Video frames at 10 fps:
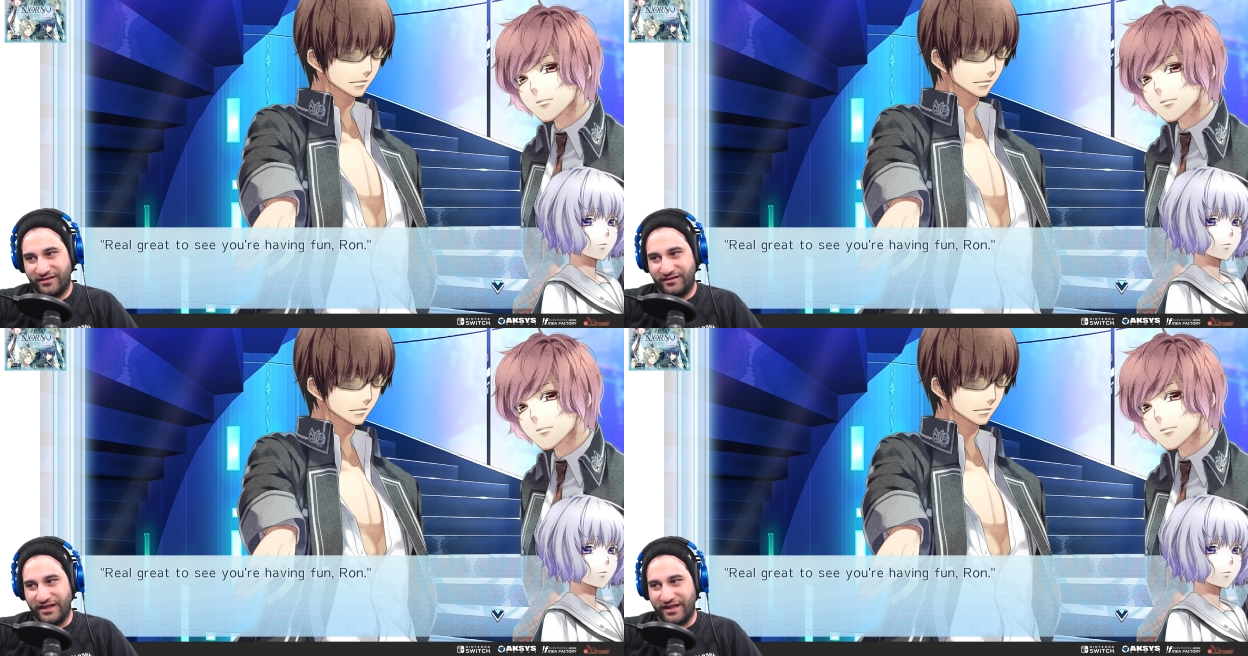
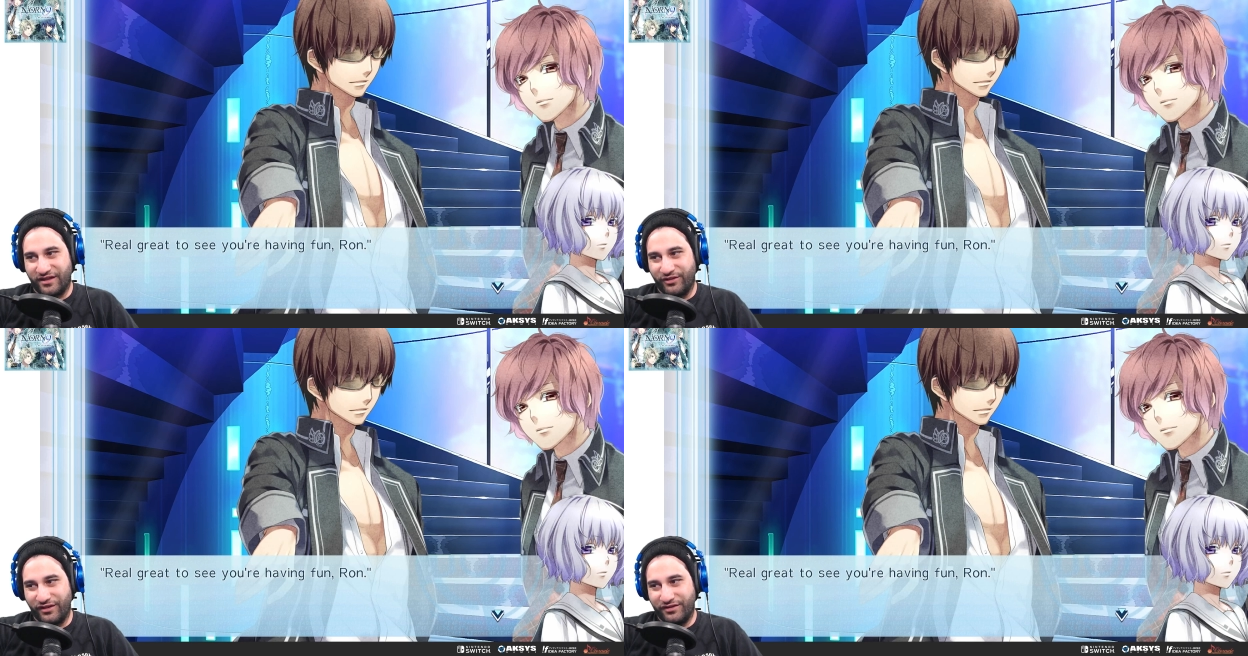Speaker 1: like
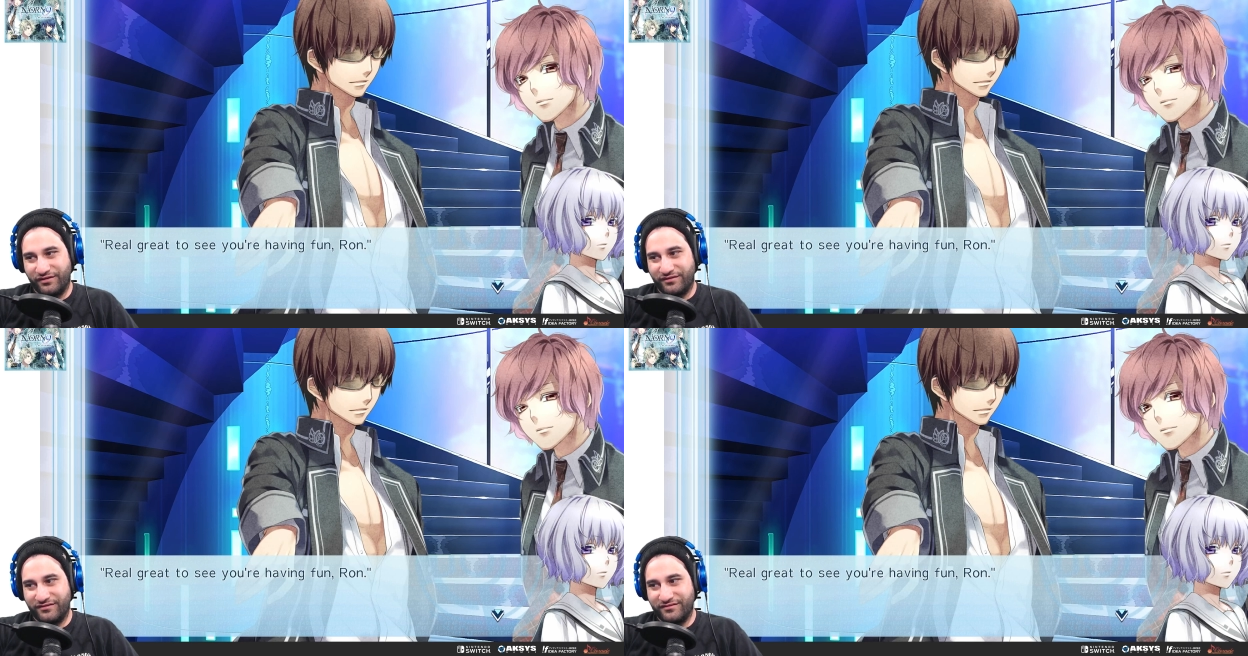a
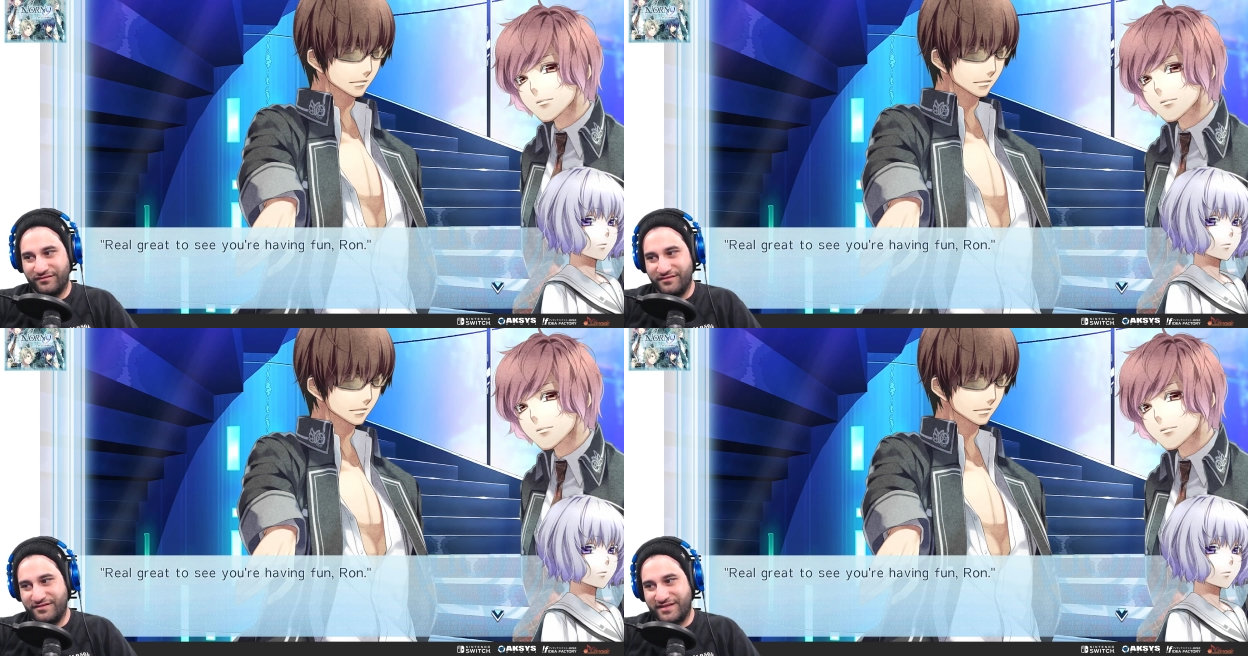
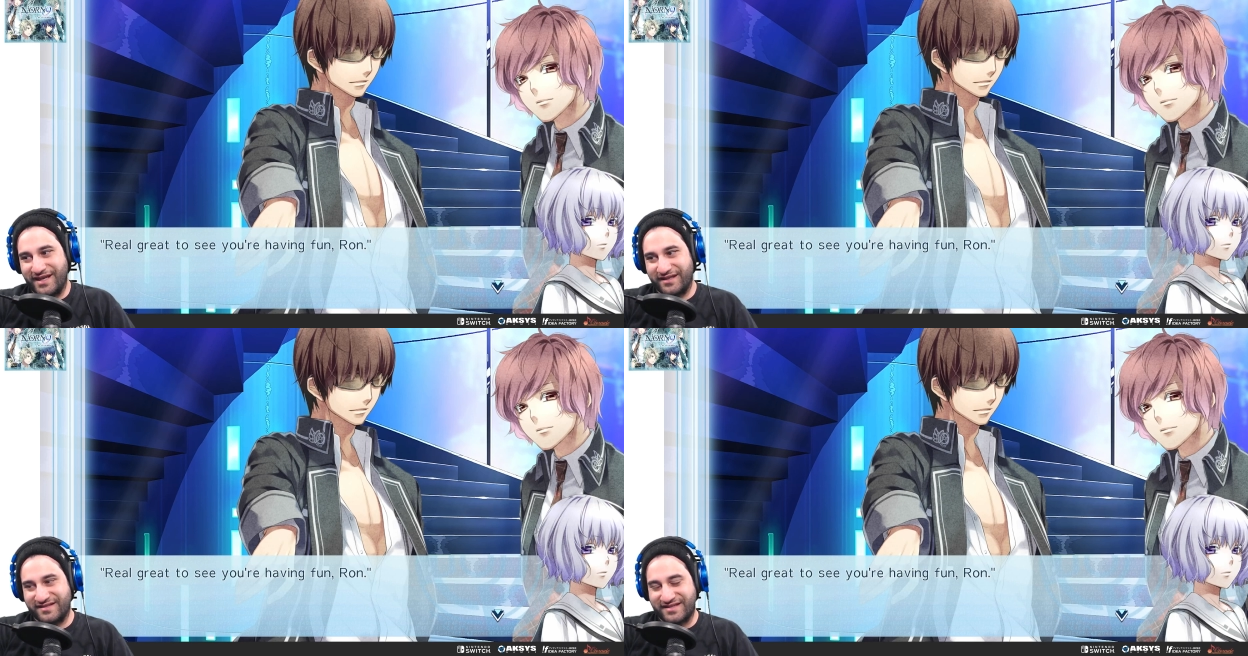
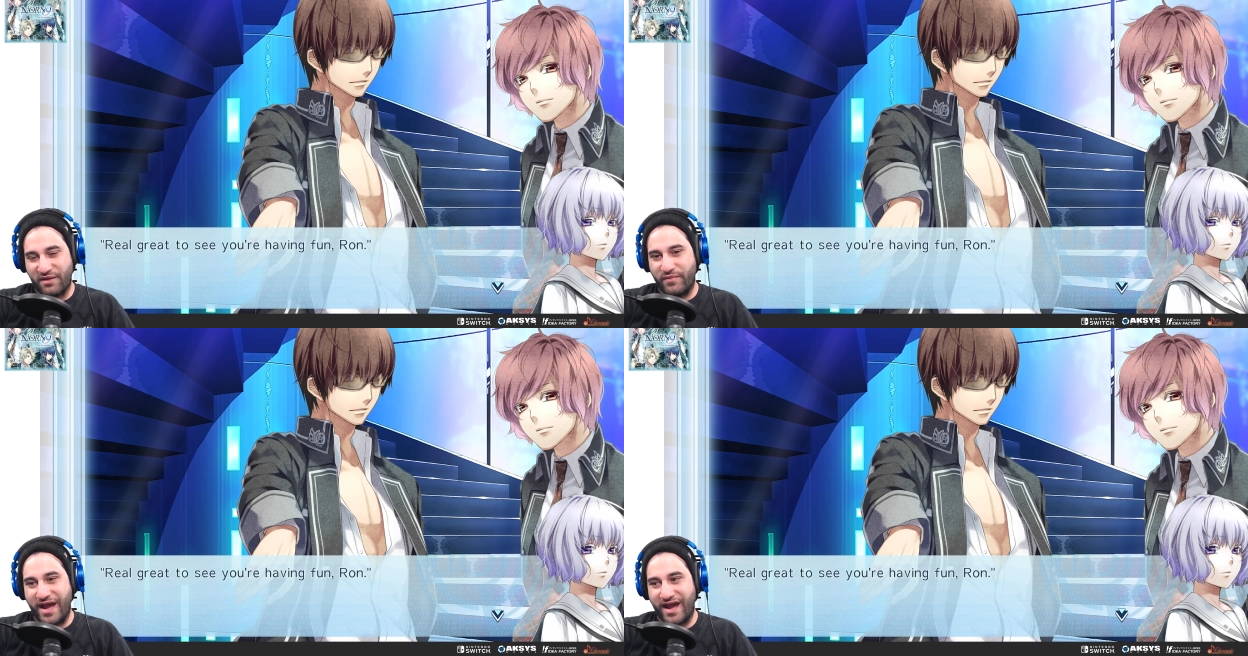take a
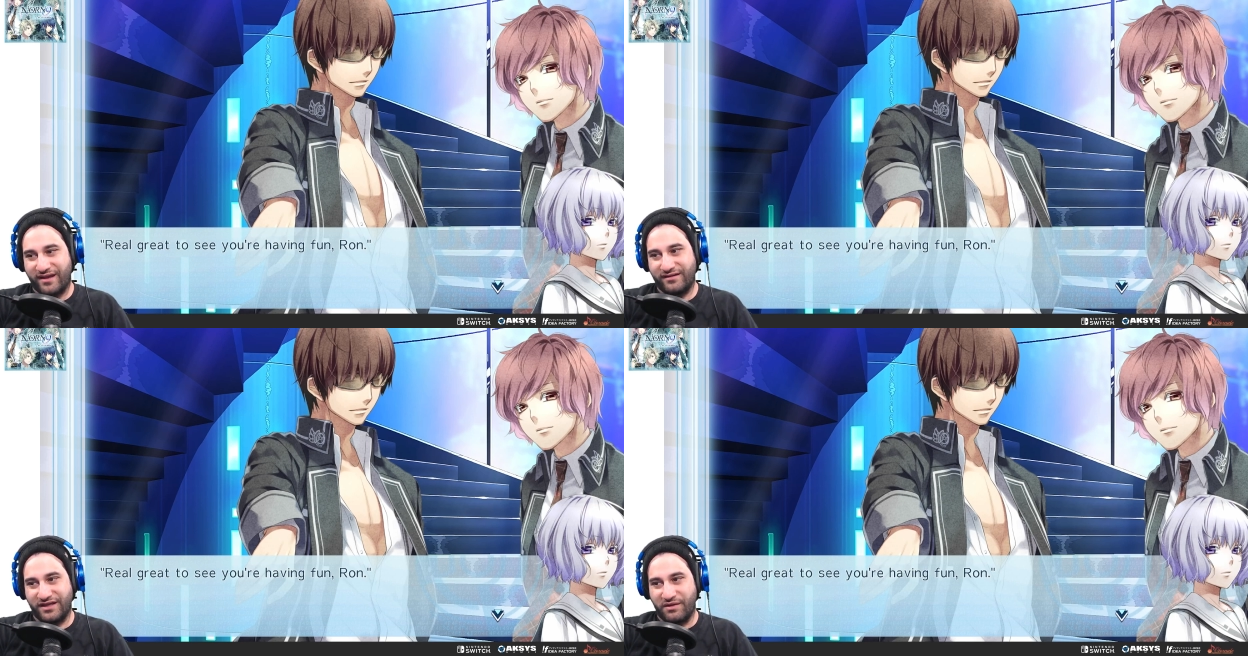step
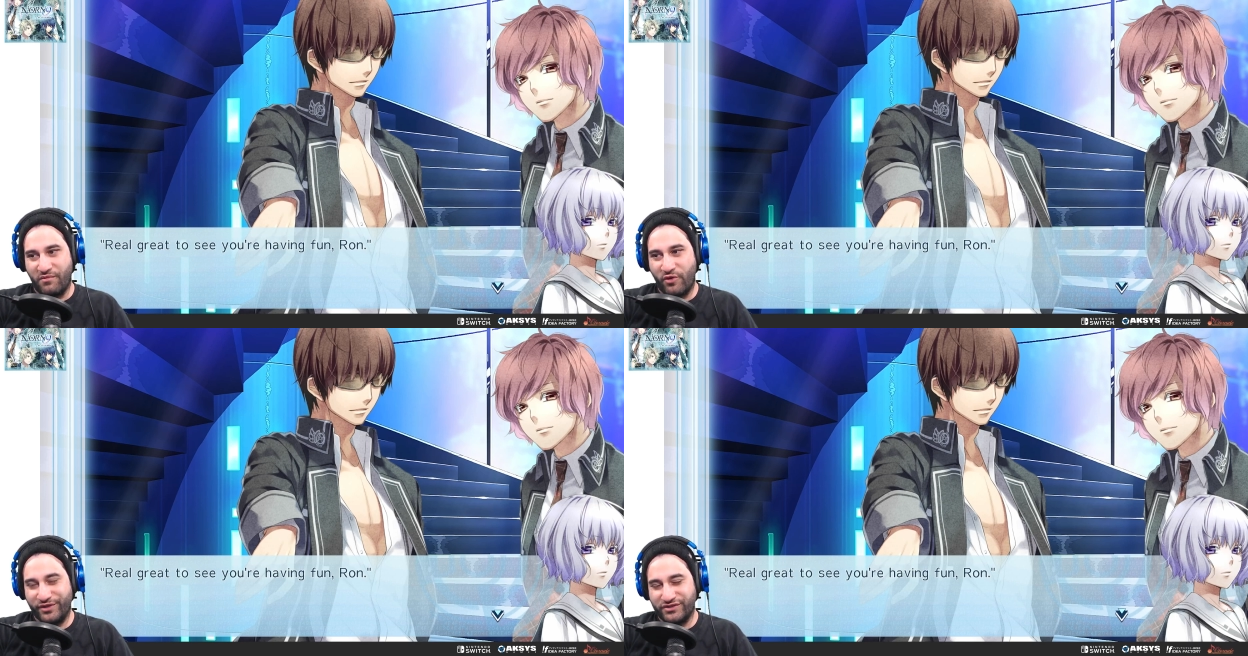back like
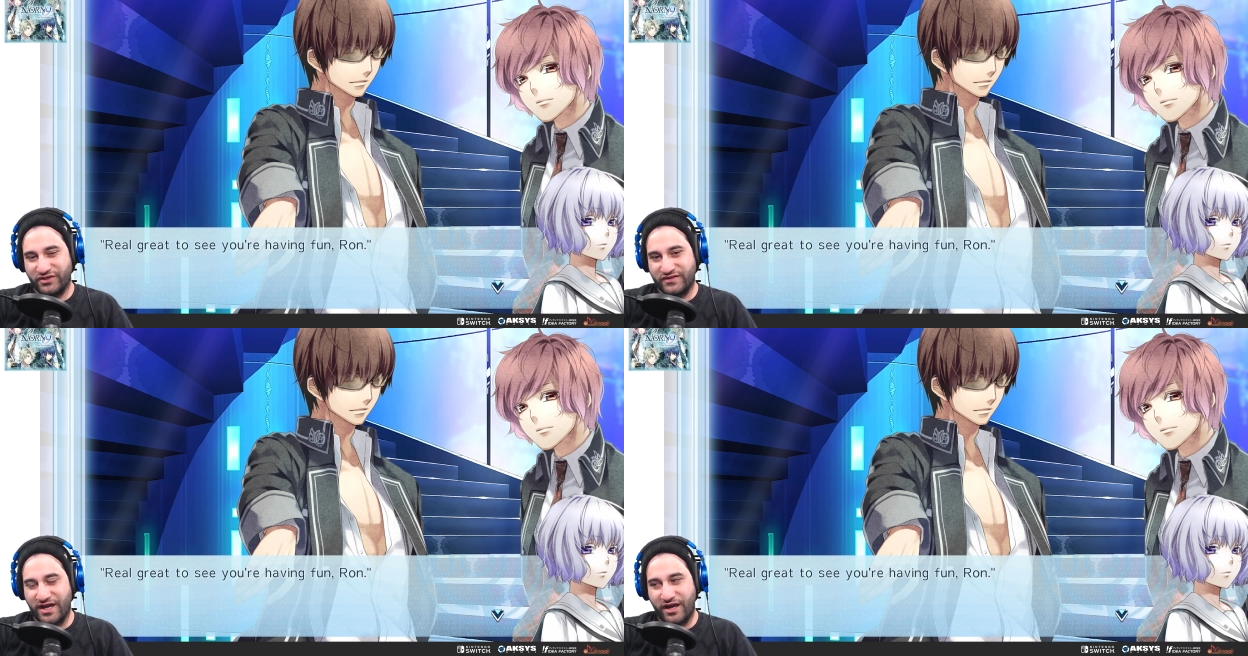moment
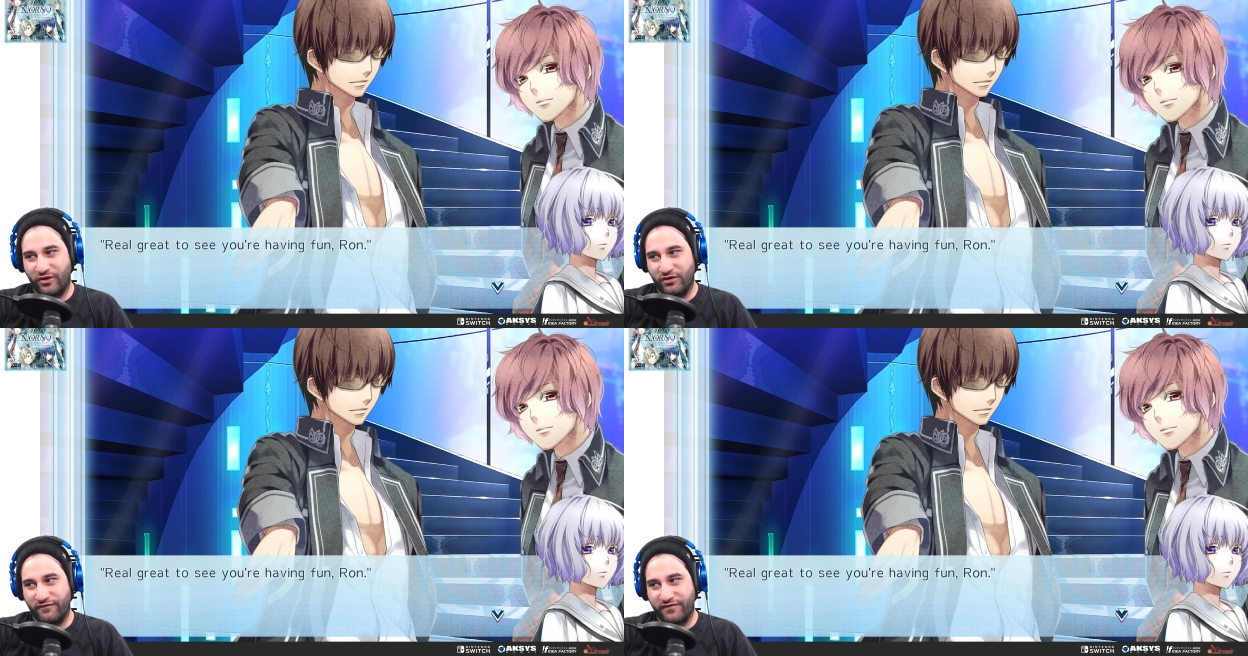just
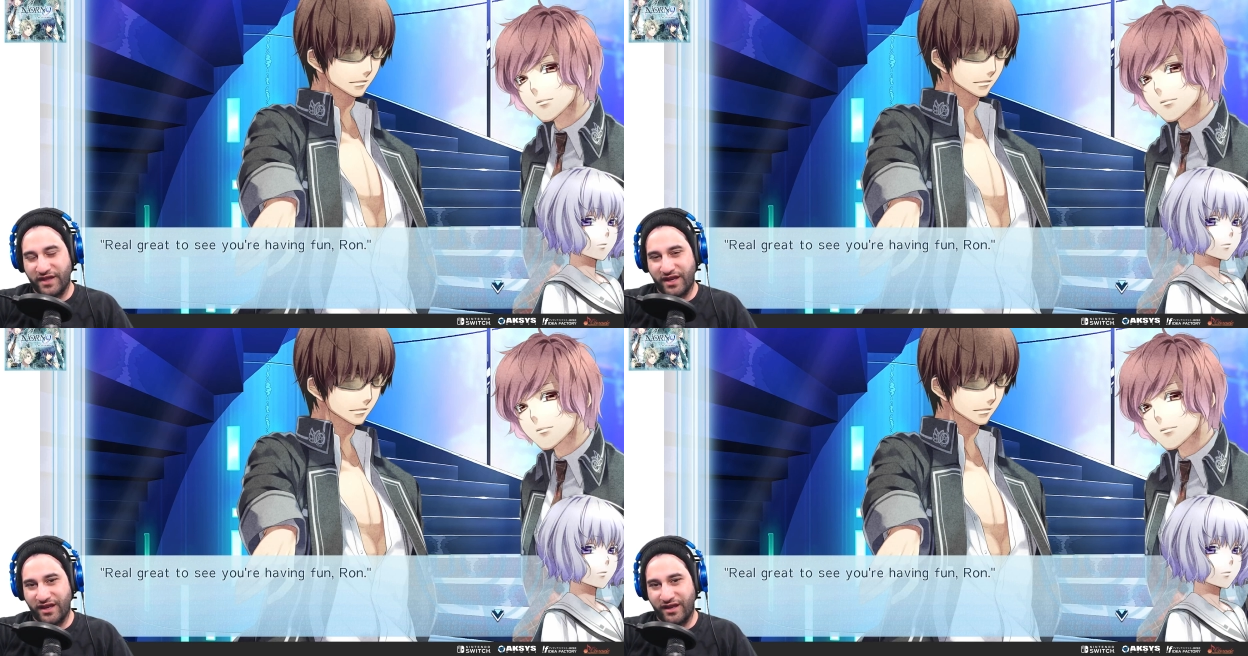now of
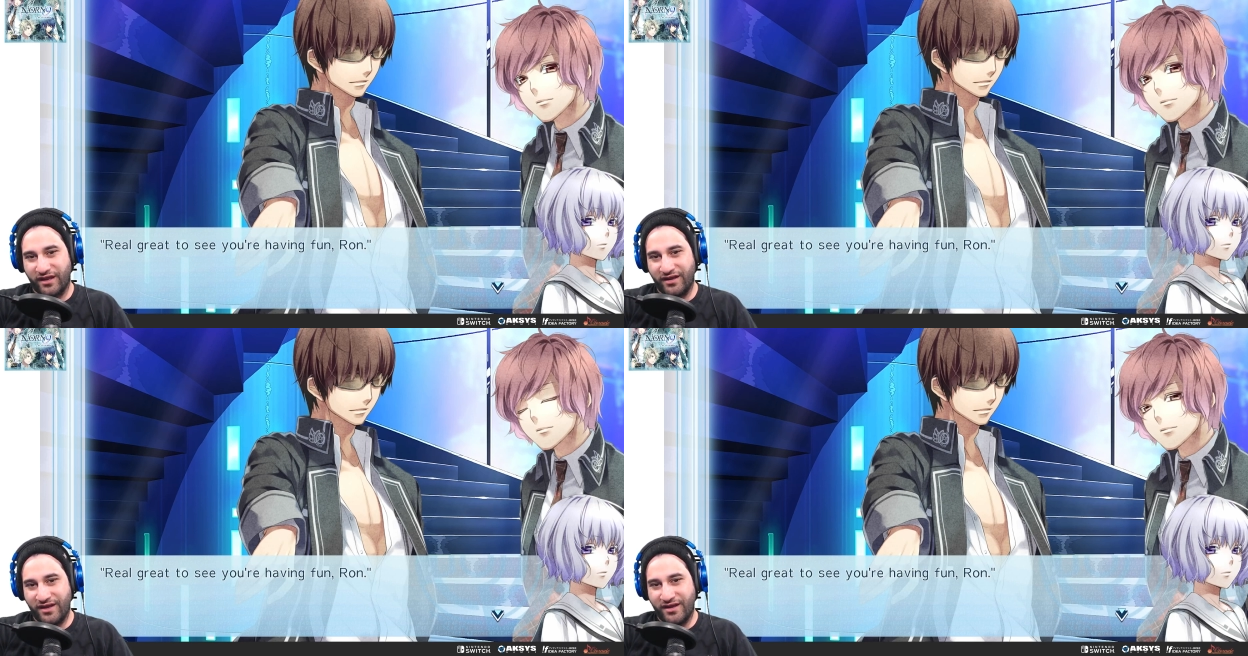thinking,